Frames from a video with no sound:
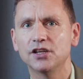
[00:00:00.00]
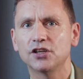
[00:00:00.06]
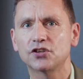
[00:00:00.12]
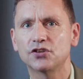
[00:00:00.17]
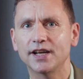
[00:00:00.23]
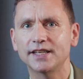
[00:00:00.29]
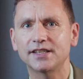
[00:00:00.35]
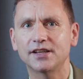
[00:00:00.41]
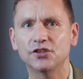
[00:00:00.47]

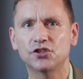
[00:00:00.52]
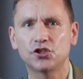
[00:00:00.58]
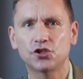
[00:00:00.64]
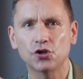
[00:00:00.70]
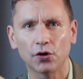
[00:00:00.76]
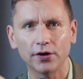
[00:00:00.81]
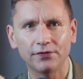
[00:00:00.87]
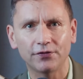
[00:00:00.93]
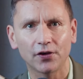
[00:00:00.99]
creating a
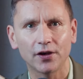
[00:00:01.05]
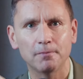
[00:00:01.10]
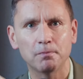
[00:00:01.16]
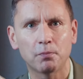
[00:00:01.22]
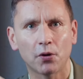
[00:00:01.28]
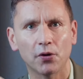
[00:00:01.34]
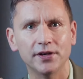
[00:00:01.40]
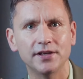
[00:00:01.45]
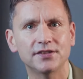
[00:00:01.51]
joyful and
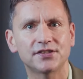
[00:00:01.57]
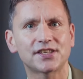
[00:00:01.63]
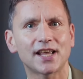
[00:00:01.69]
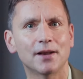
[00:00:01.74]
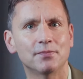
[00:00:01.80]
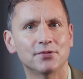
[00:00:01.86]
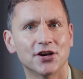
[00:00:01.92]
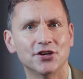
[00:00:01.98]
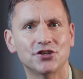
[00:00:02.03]
poignant
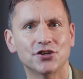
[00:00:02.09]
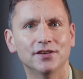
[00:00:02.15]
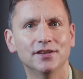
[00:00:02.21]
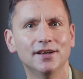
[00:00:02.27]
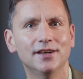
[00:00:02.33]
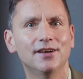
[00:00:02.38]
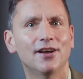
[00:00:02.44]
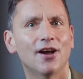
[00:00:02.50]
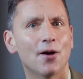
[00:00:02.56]
celebration
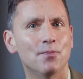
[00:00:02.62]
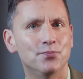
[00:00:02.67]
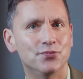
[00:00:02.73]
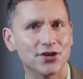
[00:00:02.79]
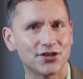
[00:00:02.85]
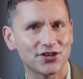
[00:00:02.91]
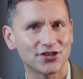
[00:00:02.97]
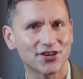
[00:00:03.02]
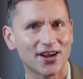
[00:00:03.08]
of
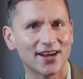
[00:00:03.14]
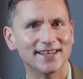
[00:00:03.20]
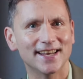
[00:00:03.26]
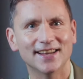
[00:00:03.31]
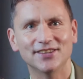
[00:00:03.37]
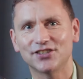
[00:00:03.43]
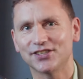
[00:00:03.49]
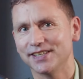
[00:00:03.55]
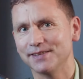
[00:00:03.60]
British
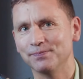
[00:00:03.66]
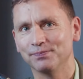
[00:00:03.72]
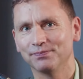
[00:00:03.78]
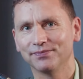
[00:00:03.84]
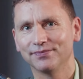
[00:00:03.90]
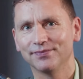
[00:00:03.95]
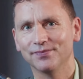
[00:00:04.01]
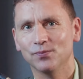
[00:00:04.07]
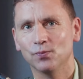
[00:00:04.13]
identity.
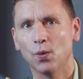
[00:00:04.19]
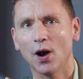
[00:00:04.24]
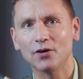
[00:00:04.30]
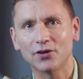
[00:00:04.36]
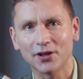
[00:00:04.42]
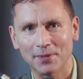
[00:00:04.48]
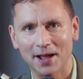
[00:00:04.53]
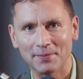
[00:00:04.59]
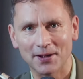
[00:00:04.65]

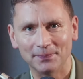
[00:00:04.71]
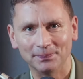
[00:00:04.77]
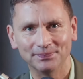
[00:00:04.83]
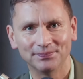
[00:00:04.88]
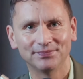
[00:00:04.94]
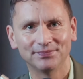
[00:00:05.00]
Welcome, Emma.